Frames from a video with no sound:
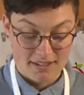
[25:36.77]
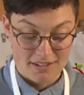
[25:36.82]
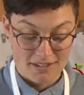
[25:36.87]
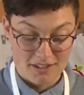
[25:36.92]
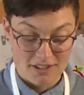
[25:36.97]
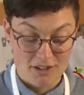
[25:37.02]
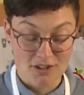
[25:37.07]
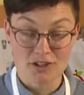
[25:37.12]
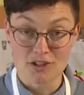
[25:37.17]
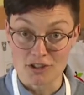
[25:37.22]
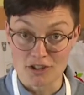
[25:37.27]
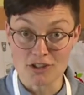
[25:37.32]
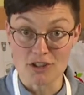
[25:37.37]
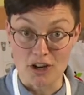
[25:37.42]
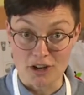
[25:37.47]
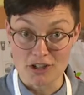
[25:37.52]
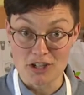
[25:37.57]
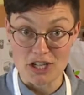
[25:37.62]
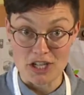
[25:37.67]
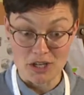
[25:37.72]

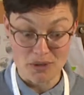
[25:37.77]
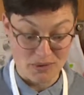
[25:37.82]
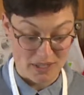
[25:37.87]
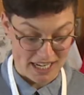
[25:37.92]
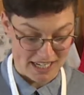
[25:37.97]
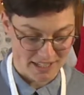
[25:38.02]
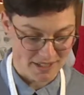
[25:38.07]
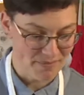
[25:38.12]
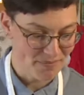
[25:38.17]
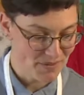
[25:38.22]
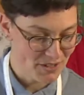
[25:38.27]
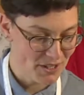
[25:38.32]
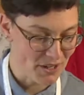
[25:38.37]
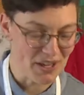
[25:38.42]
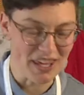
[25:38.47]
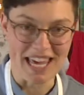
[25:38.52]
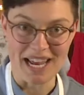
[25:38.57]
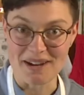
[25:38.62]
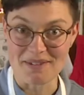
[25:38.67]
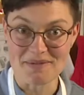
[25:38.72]
start to use it, so
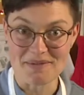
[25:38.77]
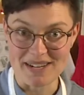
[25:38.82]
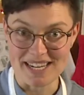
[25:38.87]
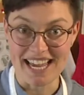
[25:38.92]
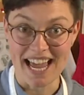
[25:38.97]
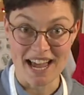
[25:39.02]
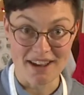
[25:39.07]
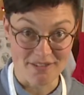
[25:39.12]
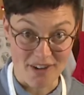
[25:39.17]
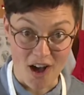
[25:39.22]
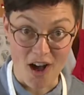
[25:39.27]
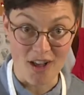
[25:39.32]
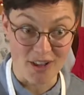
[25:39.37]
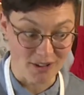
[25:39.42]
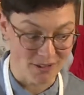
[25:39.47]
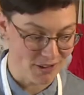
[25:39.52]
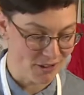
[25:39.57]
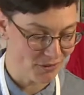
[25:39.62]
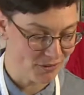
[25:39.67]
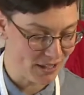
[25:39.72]
that we have
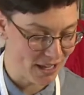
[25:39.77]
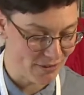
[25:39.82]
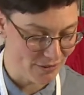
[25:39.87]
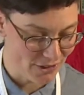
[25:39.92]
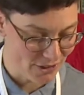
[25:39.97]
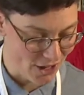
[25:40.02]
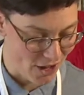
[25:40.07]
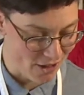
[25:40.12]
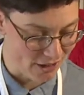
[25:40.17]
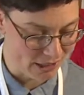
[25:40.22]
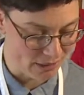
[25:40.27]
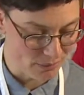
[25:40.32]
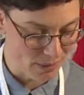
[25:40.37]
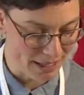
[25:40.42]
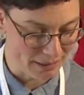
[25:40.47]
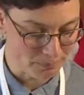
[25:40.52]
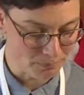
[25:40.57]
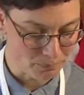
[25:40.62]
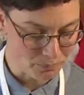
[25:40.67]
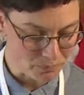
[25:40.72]
all of the flavors all in
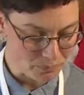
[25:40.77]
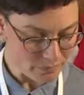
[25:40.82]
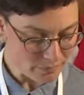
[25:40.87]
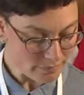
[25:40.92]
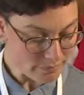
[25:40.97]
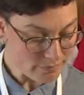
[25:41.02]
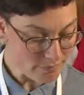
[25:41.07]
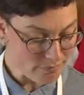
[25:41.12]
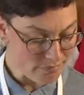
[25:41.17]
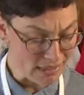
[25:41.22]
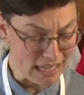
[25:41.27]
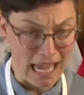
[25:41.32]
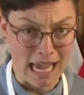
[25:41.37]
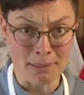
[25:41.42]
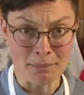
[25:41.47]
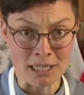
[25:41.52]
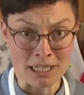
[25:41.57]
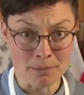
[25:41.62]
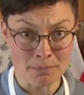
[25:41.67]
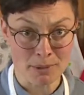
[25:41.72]
one.
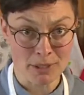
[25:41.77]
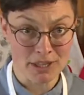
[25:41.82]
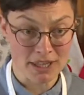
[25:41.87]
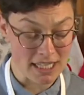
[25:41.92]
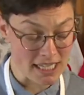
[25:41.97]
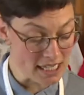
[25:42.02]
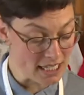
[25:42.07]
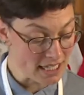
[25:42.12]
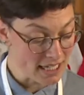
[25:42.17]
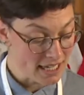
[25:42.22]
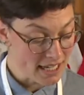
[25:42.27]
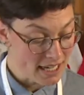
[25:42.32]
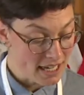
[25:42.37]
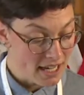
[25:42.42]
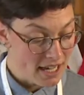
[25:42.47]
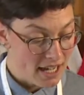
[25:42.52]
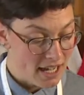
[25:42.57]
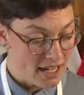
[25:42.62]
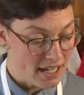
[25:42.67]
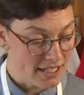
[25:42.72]
I'm going to put the
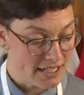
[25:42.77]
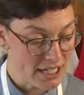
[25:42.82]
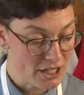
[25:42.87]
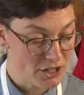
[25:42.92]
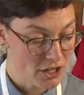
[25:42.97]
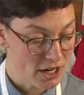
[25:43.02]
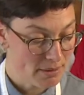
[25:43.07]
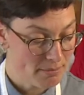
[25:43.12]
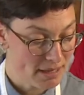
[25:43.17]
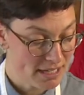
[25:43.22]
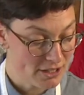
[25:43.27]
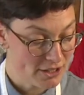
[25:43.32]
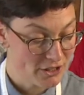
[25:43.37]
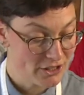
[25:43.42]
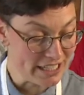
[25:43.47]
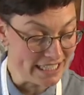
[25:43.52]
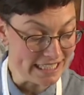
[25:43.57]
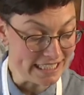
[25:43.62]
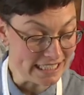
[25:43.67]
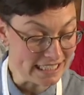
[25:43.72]
Dijon mustard
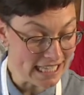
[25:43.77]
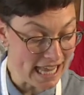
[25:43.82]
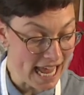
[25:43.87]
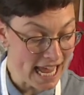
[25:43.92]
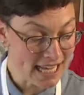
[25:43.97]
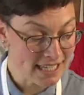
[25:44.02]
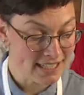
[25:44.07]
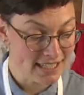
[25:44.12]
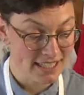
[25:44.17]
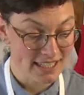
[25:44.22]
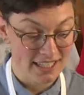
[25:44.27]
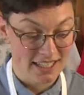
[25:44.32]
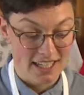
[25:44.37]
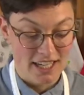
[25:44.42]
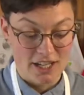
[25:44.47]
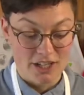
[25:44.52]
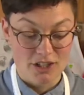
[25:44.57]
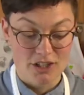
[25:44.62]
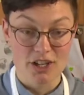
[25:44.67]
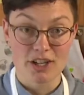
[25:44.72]
in last,
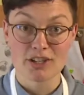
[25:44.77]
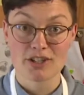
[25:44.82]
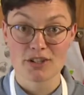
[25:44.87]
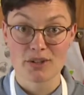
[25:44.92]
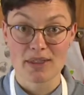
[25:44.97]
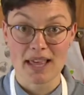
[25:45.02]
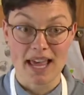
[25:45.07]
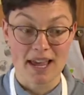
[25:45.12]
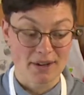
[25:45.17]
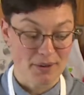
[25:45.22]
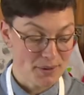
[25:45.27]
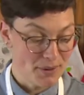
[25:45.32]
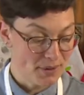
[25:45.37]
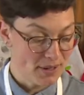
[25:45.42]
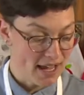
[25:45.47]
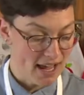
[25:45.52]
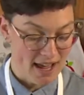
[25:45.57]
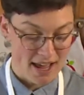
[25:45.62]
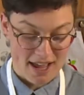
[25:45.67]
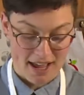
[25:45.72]
just so
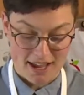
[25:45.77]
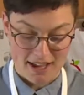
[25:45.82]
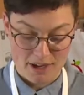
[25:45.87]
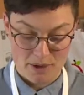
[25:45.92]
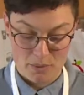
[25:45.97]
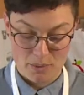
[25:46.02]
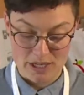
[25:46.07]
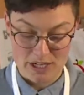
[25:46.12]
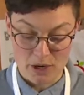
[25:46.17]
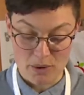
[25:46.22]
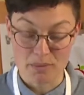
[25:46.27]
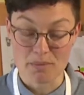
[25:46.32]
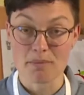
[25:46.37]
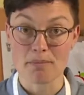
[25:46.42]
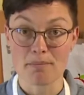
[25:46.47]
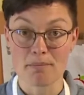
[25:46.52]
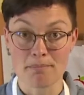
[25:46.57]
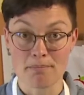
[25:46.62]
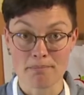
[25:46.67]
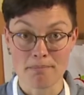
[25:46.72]
that we don't
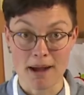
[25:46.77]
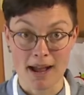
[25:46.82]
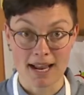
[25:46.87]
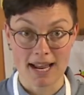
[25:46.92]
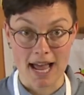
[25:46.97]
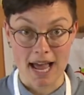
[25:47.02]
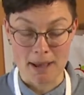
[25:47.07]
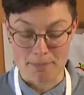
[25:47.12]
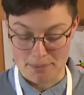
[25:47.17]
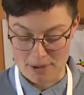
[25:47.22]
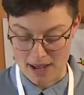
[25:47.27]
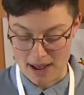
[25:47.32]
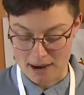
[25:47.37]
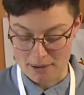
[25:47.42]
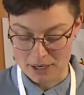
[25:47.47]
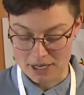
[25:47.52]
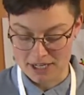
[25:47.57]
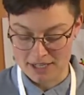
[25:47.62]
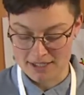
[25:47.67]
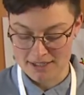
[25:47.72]
muck up
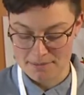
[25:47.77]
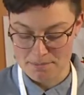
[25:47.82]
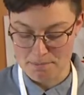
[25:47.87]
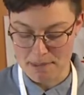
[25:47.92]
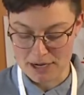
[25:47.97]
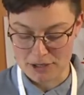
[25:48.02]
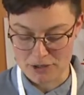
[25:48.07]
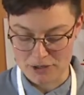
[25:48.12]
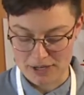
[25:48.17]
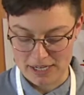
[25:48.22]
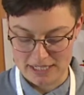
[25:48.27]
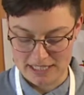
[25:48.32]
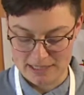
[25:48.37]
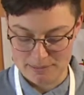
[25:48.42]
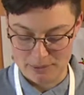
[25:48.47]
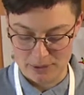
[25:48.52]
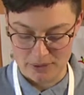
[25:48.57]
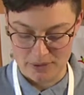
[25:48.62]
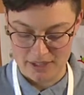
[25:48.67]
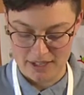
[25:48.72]
our measuring
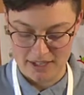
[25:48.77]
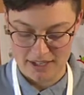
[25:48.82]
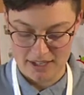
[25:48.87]
spoon.